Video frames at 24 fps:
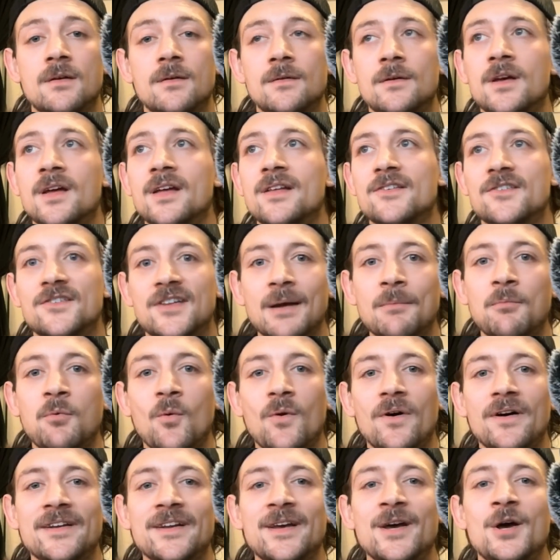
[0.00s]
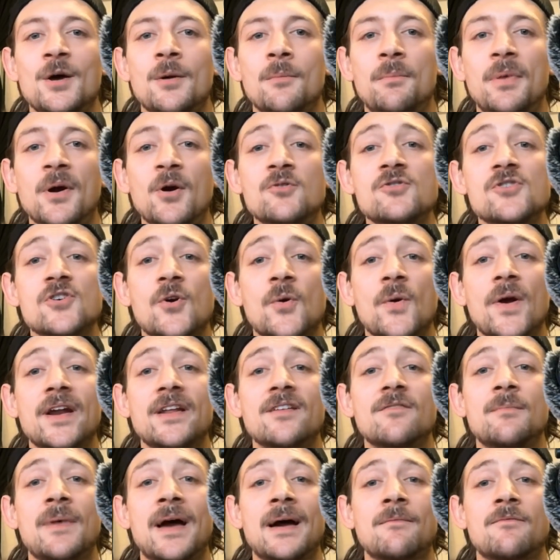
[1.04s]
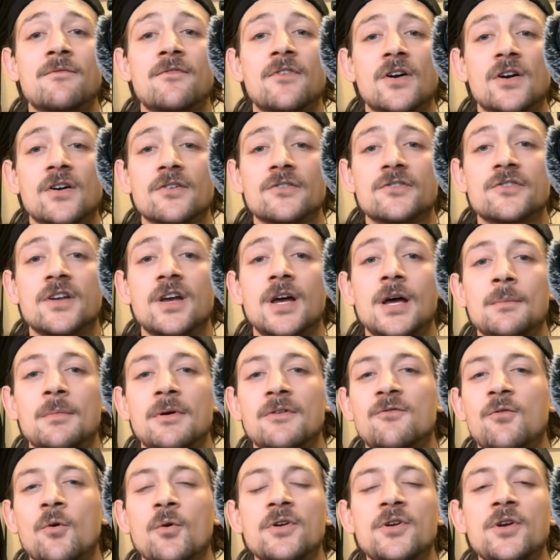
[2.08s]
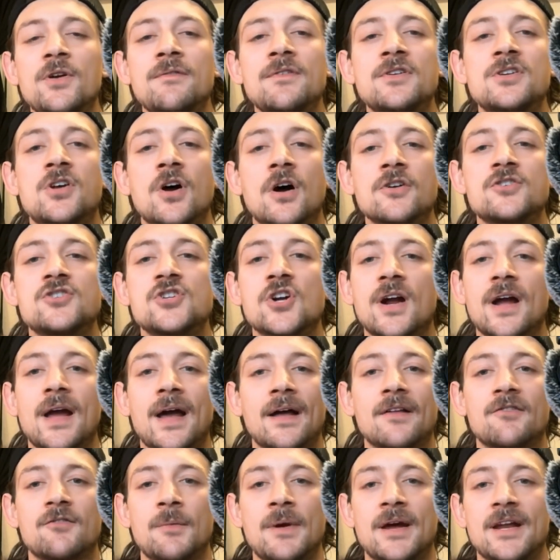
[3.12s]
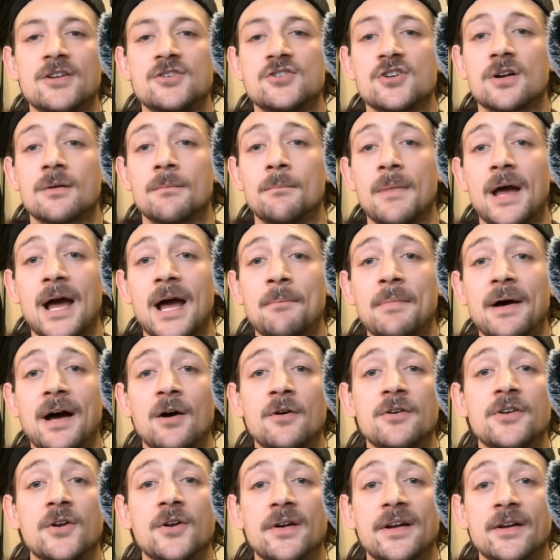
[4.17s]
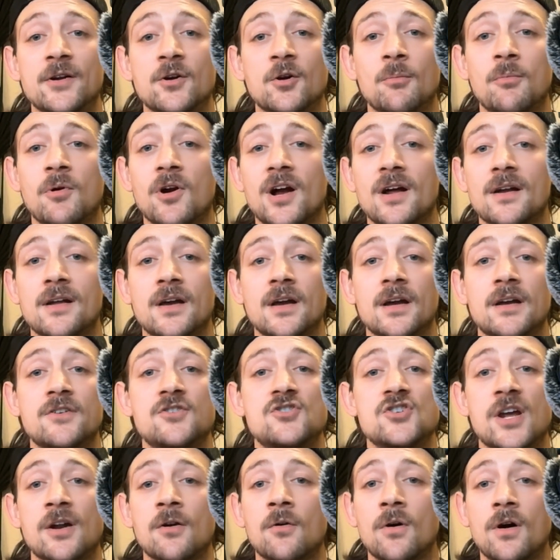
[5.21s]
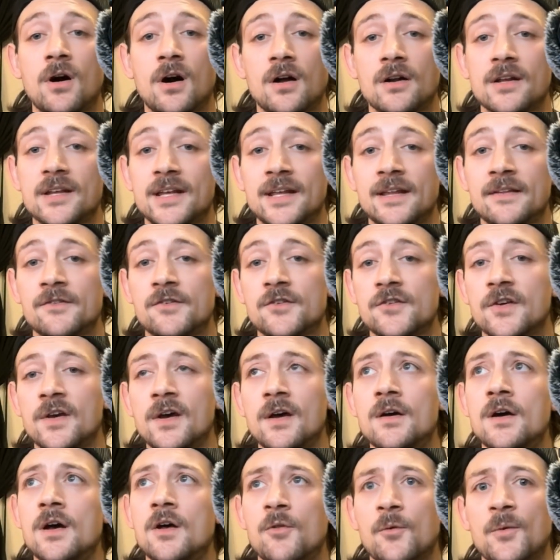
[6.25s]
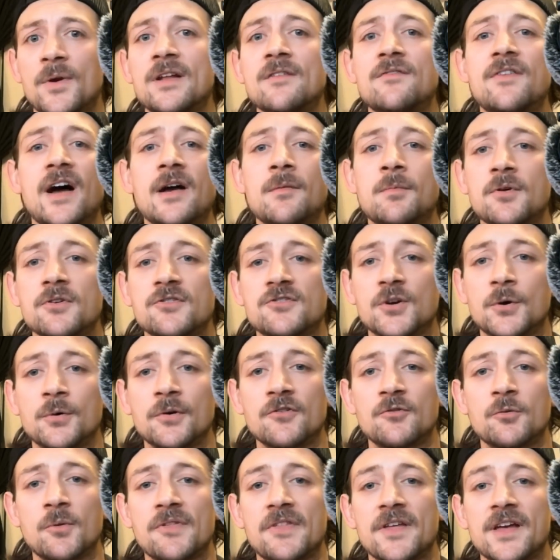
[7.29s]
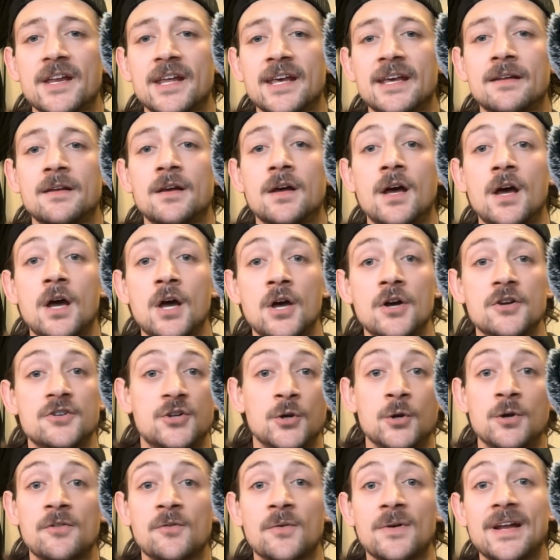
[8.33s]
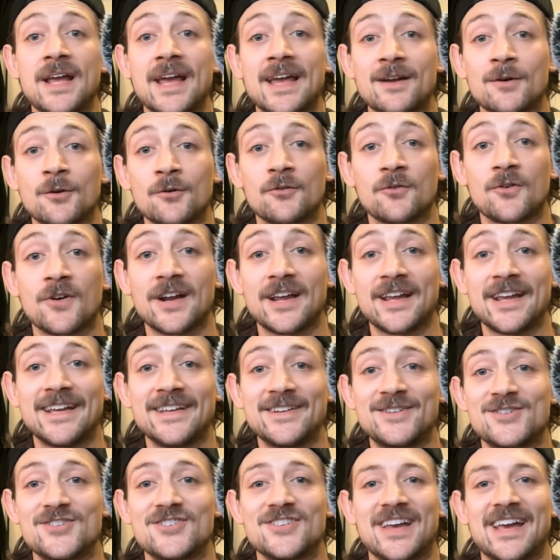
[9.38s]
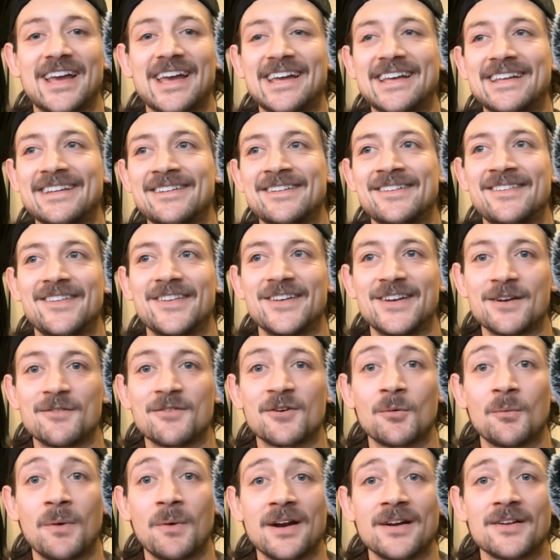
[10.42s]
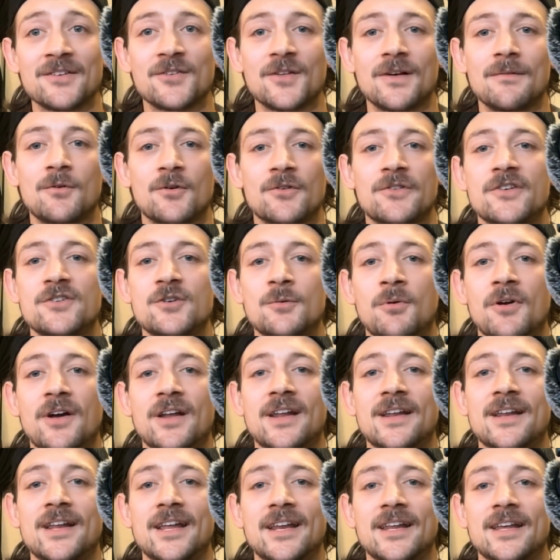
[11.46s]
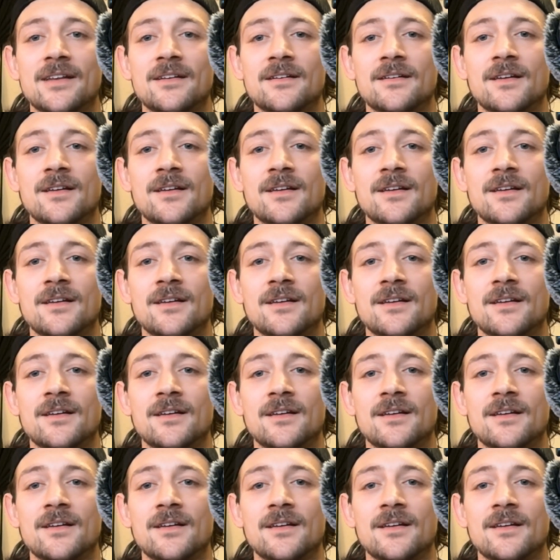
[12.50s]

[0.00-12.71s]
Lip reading: Step 1, build your creative map first. Before you even touch your ads manager, map out your hero product, general audience, 3 to 5 personas within it, 2 to 3 angles for each, and the different awareness levels that you plan on hitting.